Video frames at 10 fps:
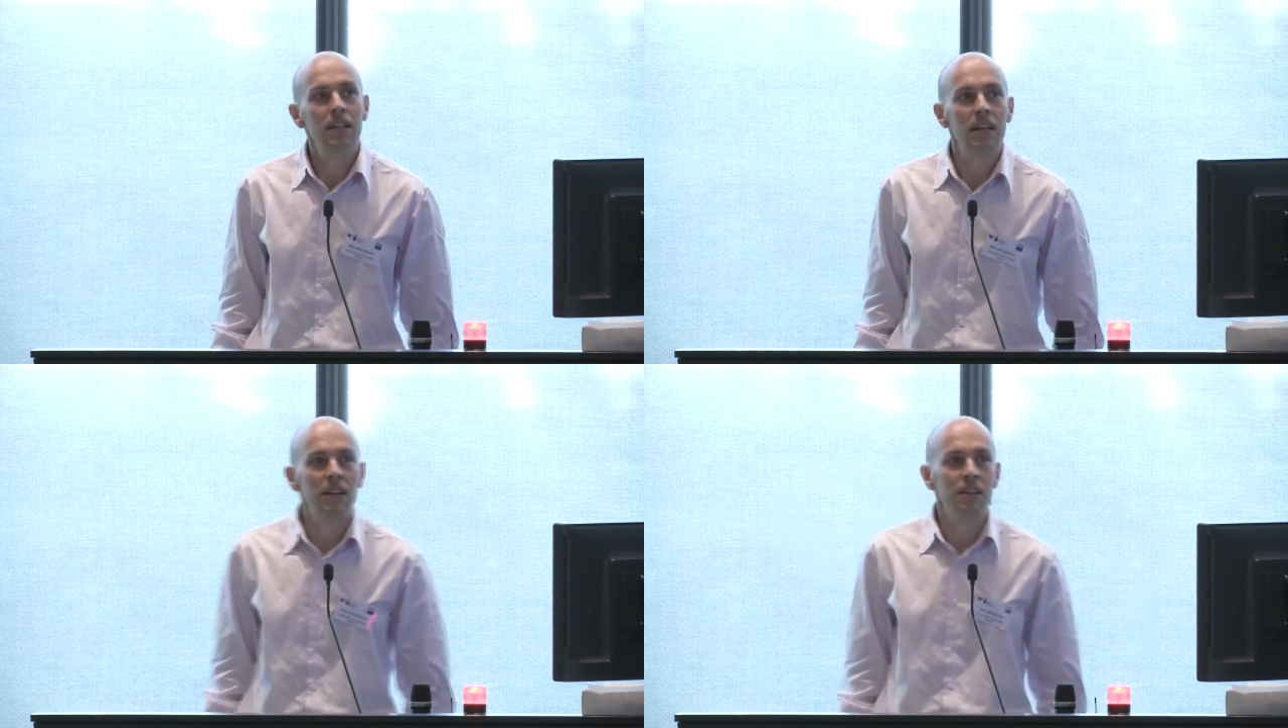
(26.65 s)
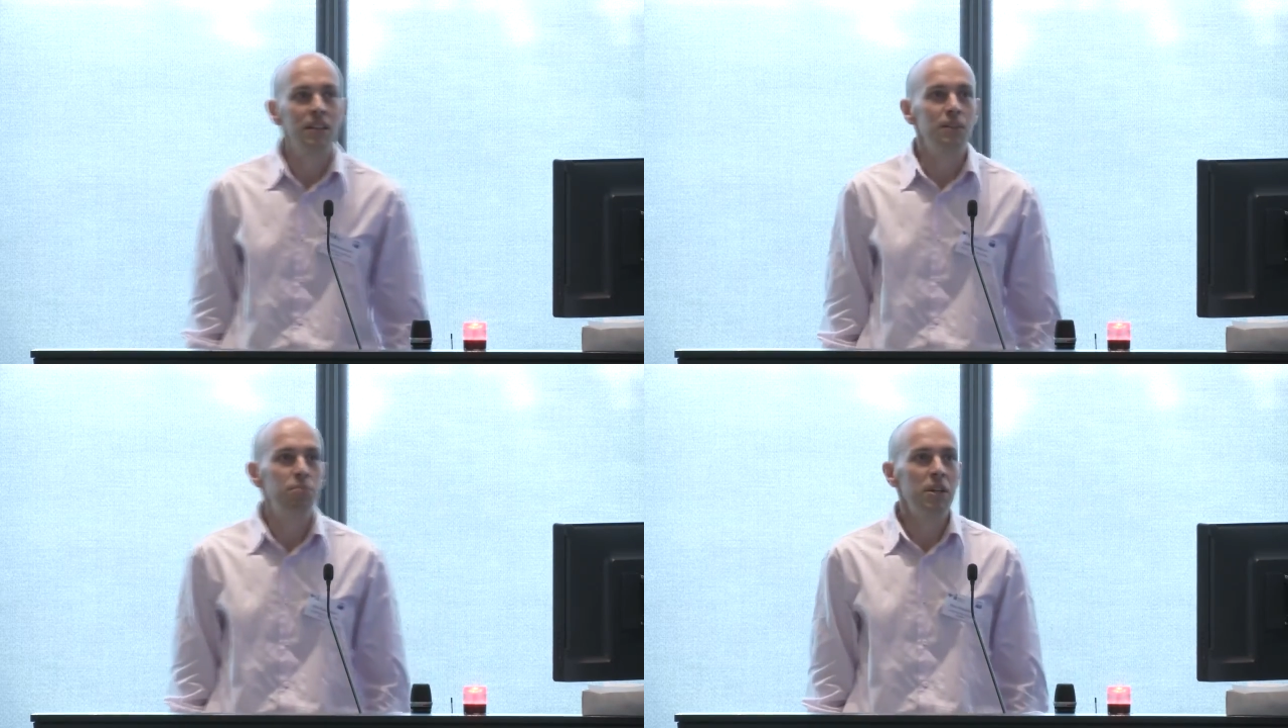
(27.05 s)

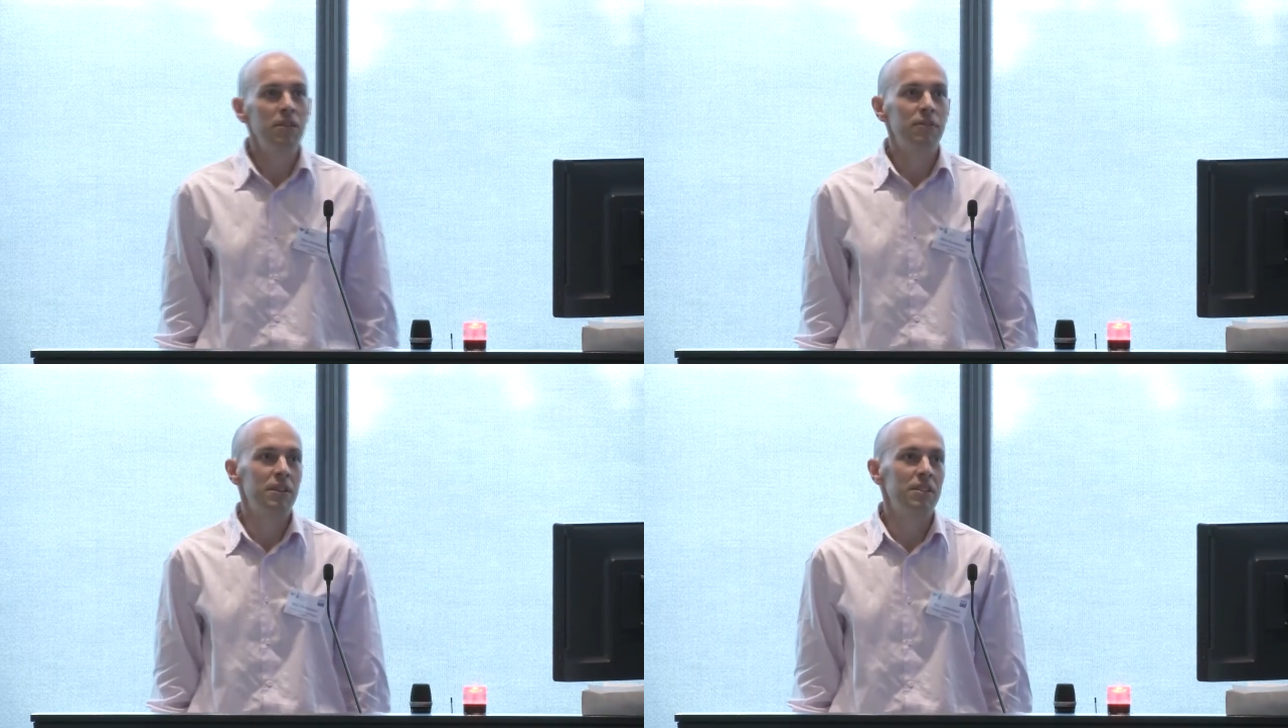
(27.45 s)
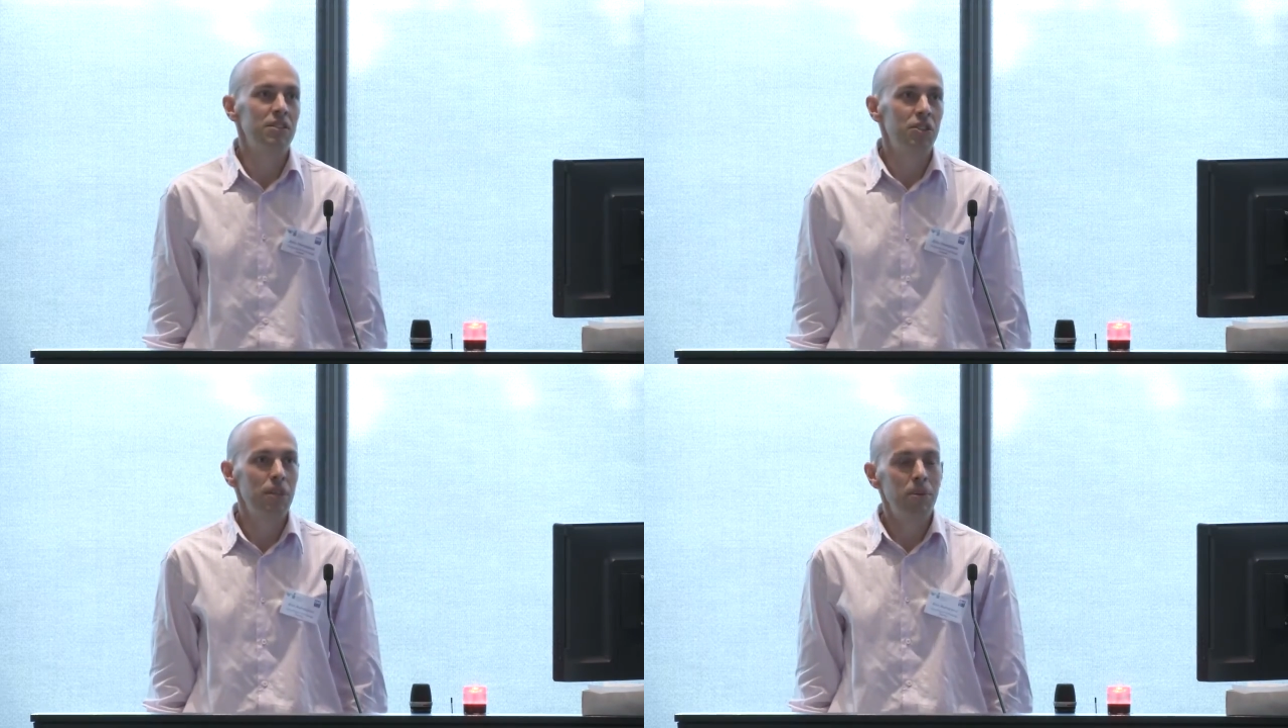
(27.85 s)
in the beef
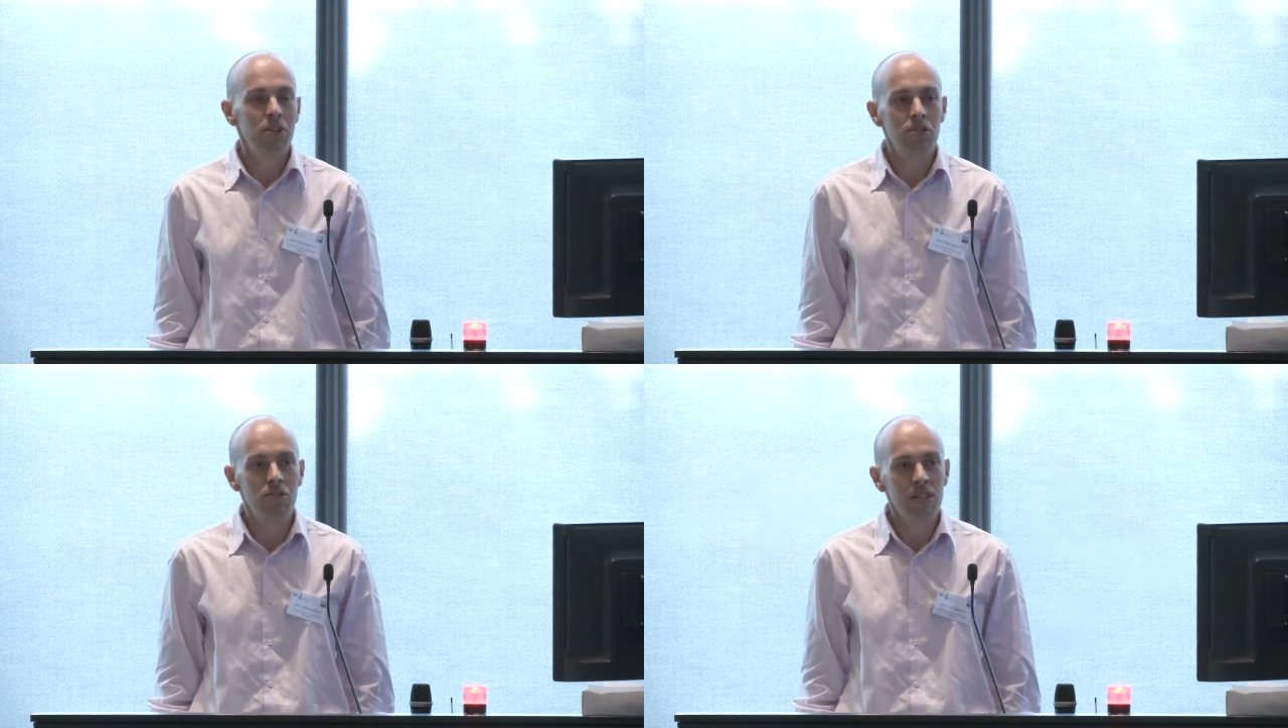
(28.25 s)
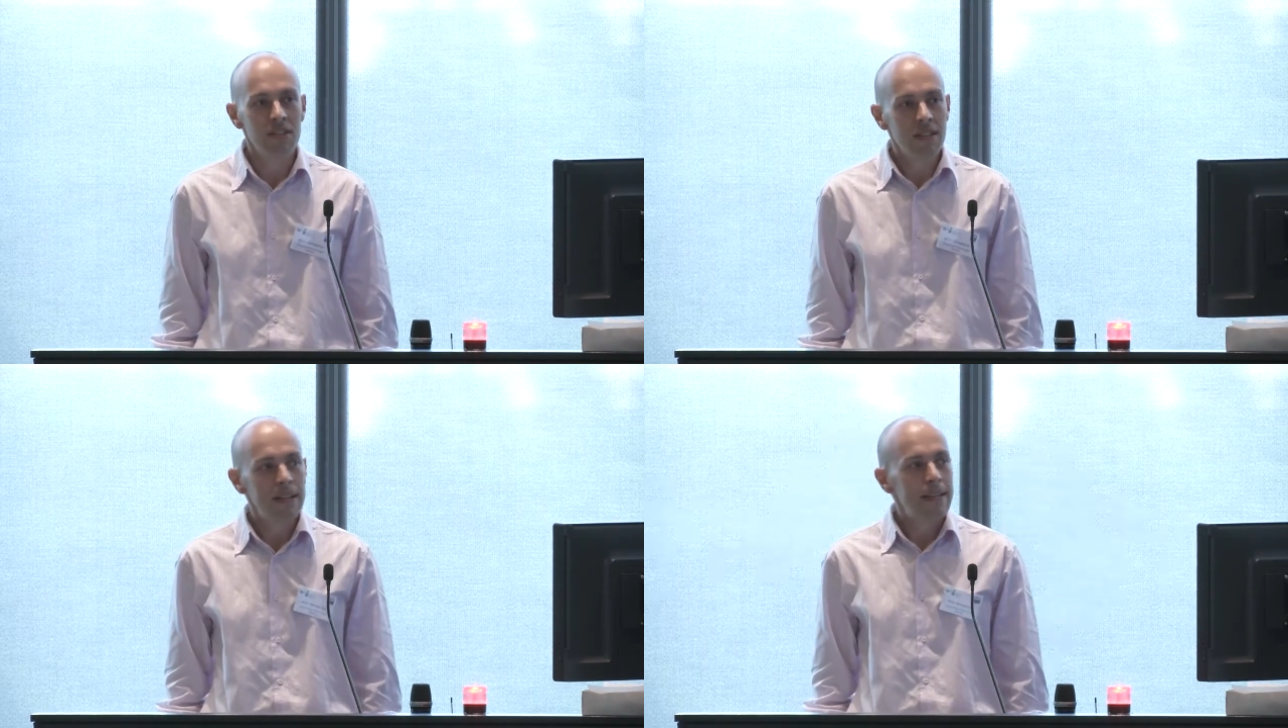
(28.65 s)
and sheep industries.